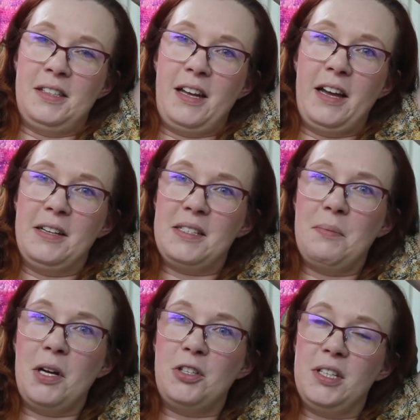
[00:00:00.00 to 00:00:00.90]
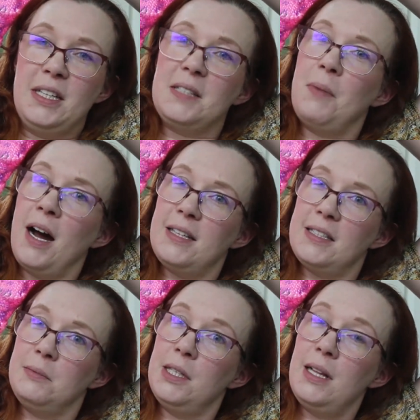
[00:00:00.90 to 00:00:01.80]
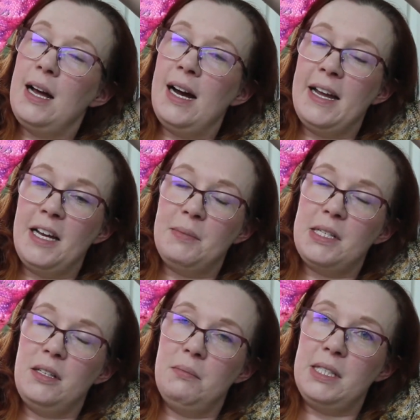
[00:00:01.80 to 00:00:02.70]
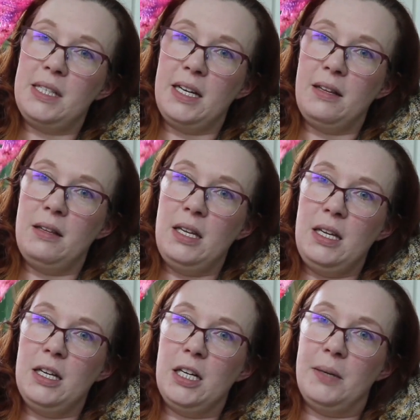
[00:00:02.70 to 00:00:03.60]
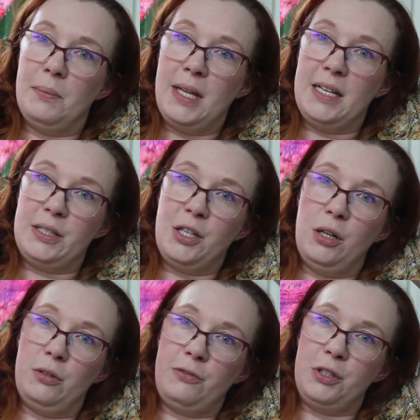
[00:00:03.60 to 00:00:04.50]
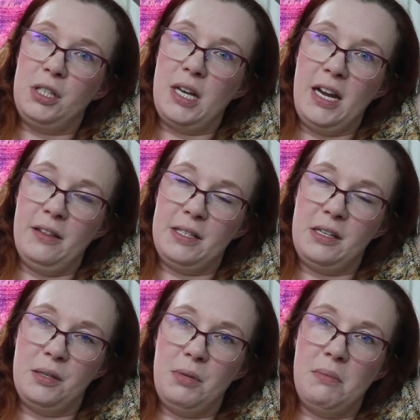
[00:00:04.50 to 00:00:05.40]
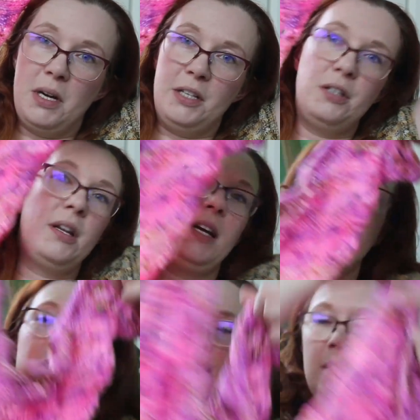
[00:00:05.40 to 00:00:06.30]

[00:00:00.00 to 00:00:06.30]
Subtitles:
can get as much in as possible. I am still missing the last color for today. That's going to be my tonight